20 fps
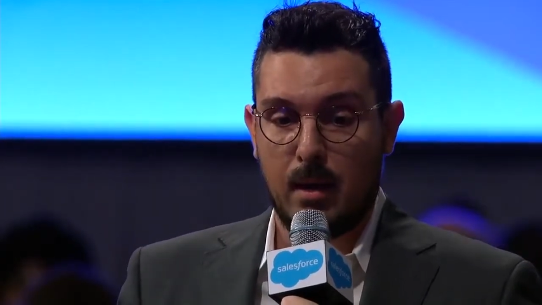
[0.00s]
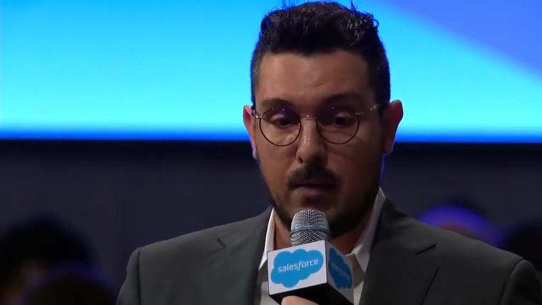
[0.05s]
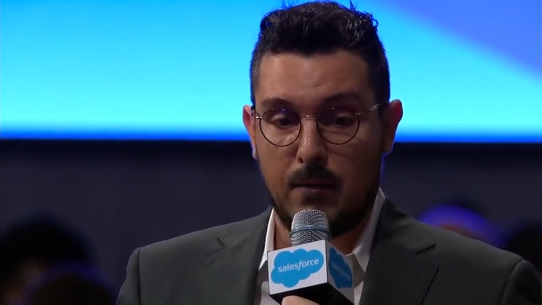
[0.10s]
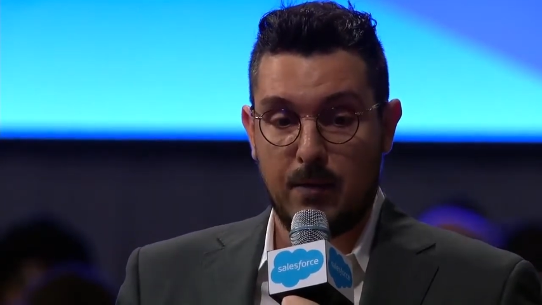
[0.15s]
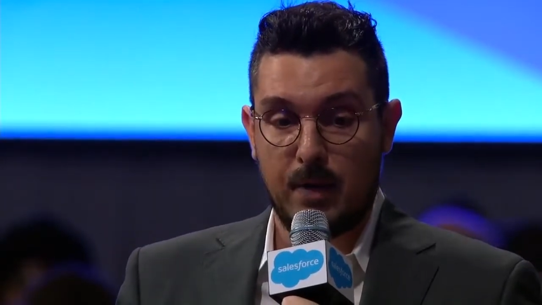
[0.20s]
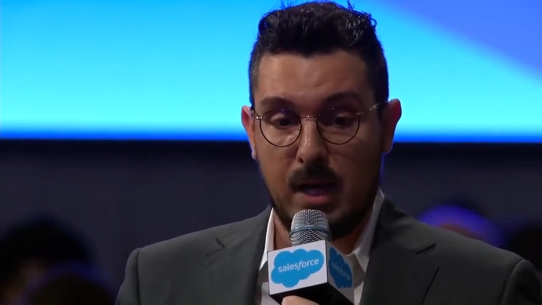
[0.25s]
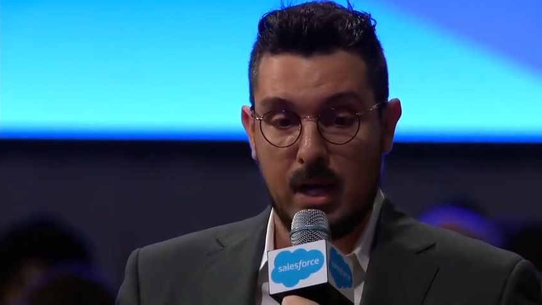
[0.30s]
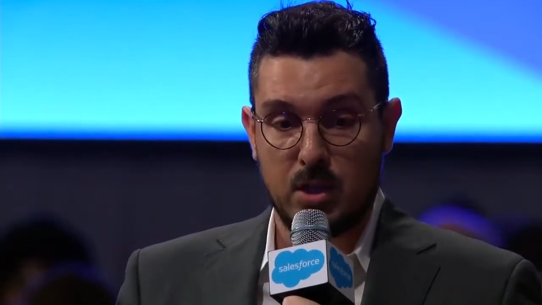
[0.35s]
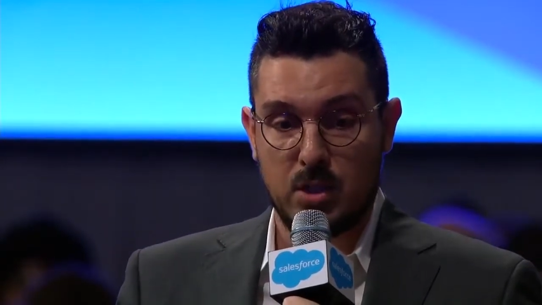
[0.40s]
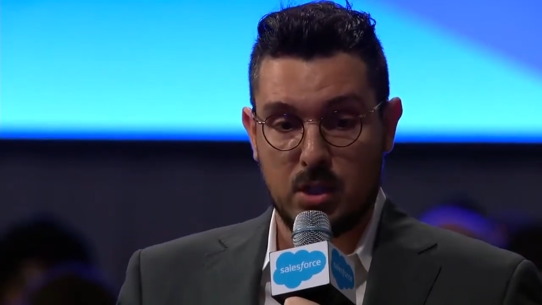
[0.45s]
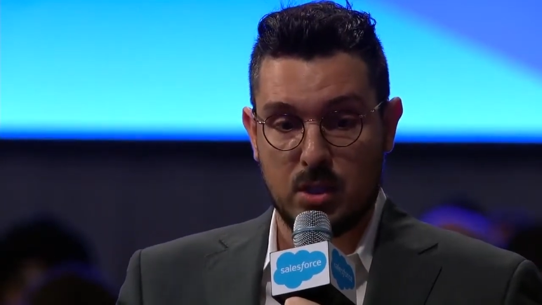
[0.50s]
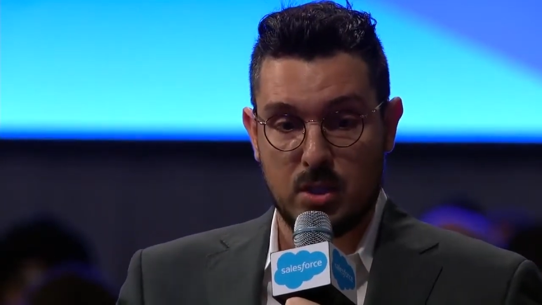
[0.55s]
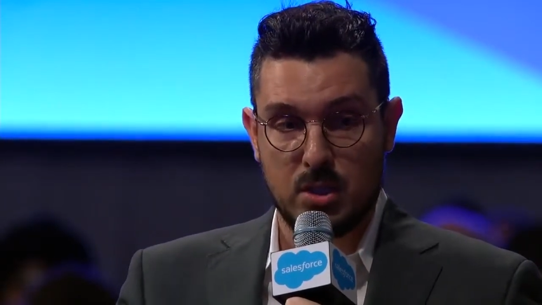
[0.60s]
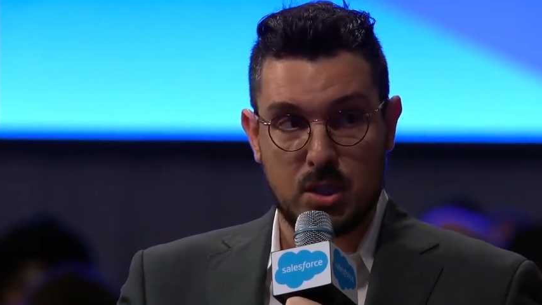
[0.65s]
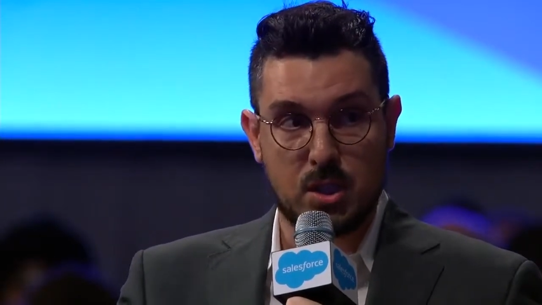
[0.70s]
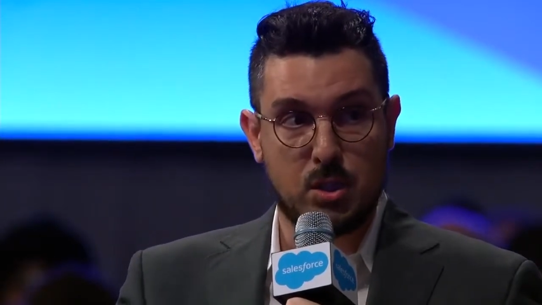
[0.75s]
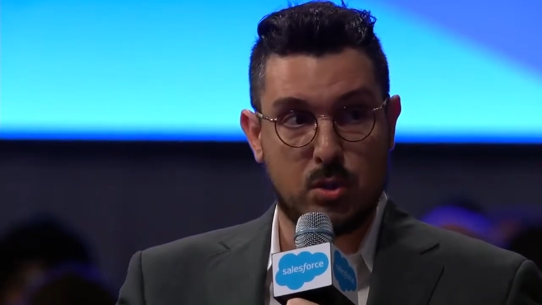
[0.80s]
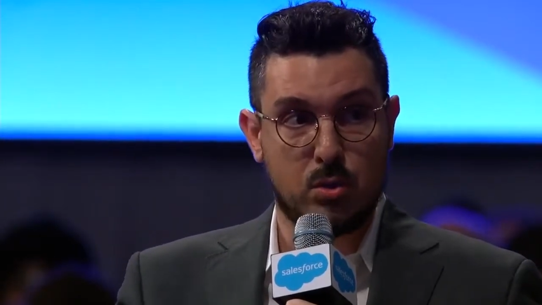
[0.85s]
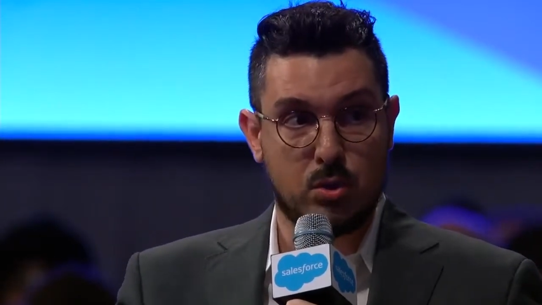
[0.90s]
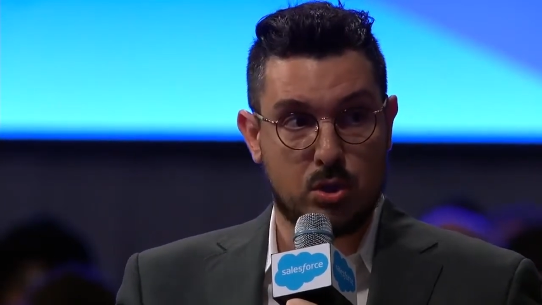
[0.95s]
financial
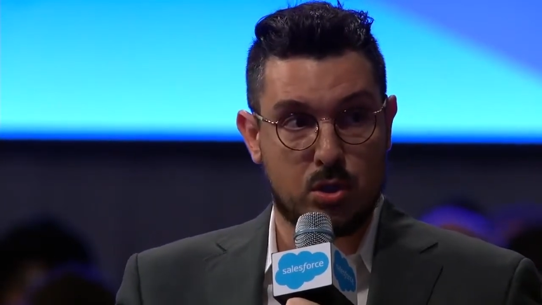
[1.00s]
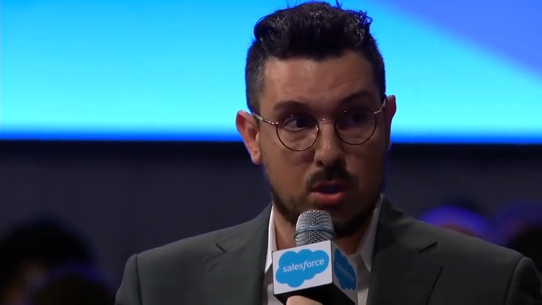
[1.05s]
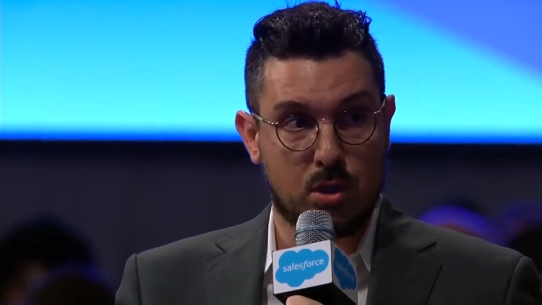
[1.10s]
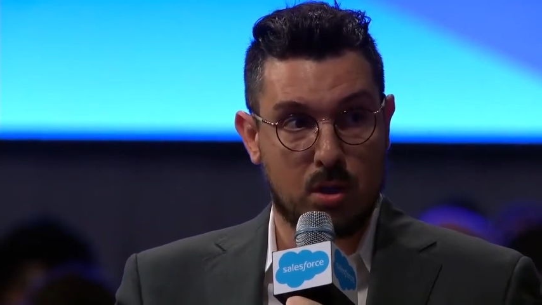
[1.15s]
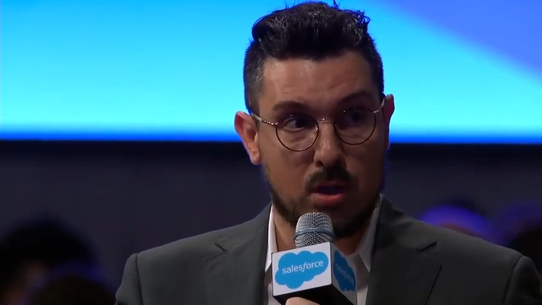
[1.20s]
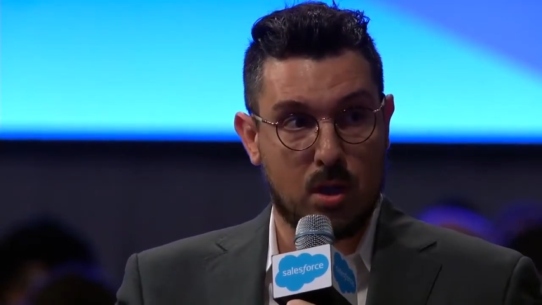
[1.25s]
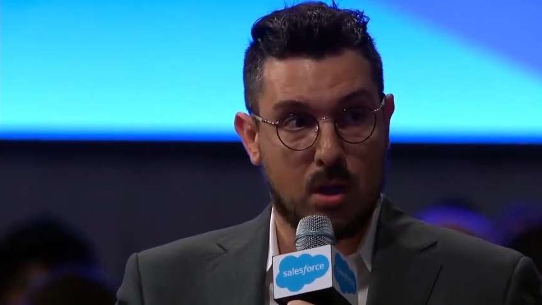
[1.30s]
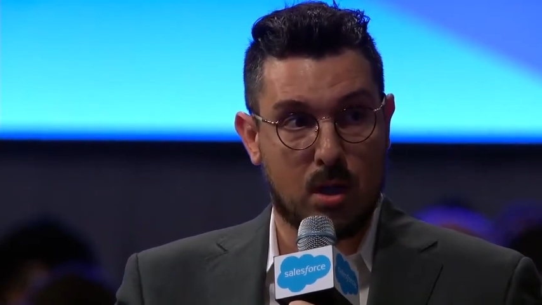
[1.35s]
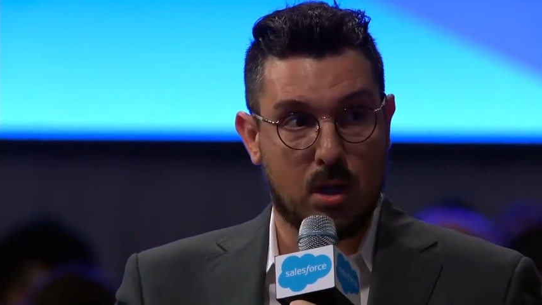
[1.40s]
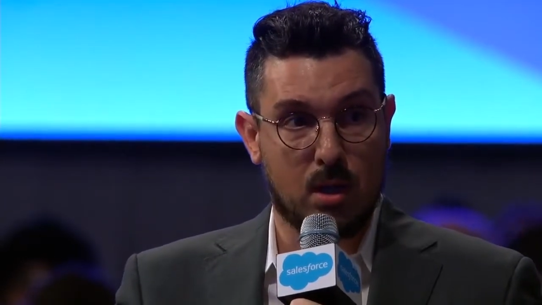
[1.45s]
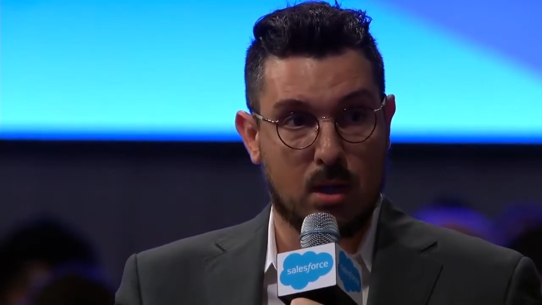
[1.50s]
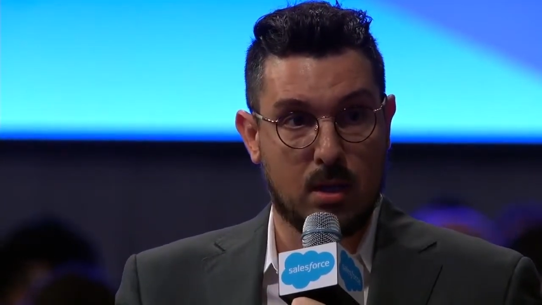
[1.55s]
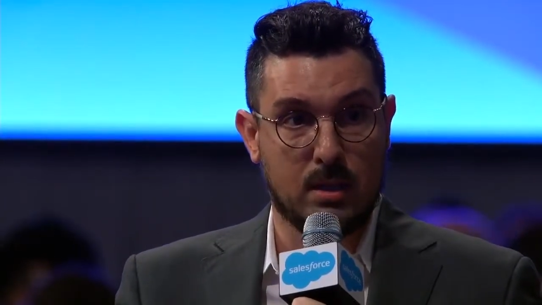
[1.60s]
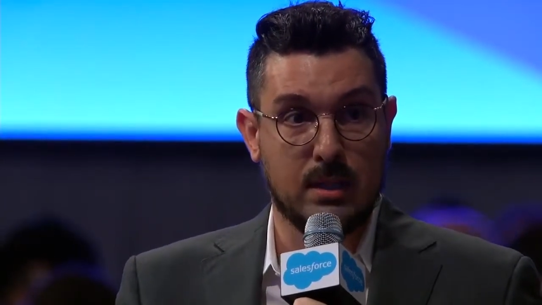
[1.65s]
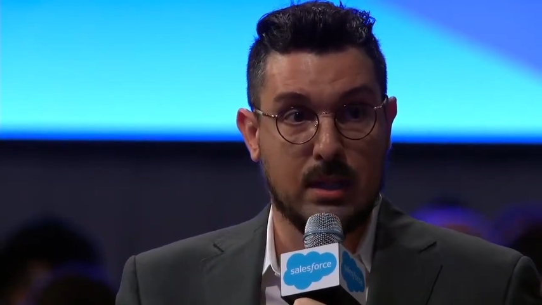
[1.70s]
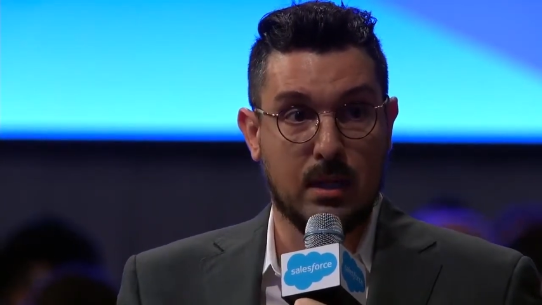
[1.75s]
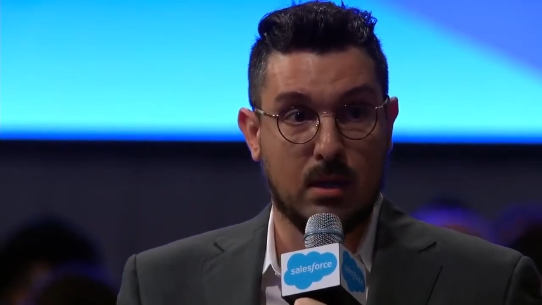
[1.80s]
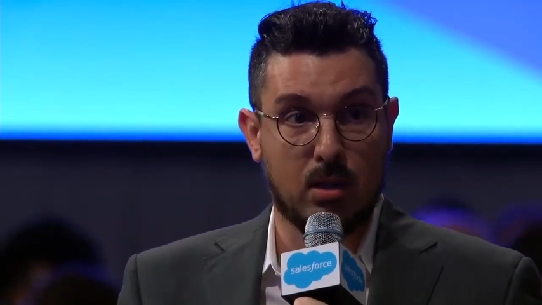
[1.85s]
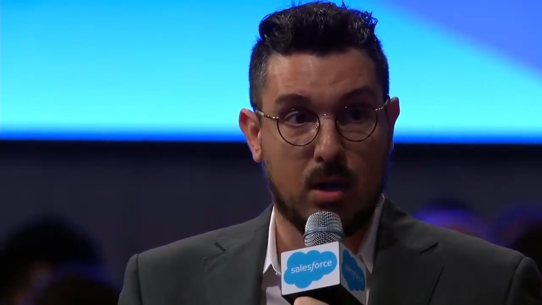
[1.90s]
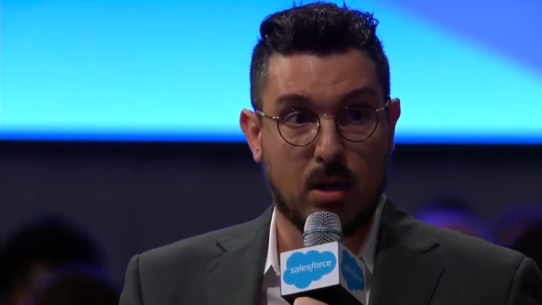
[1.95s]
institution, dealer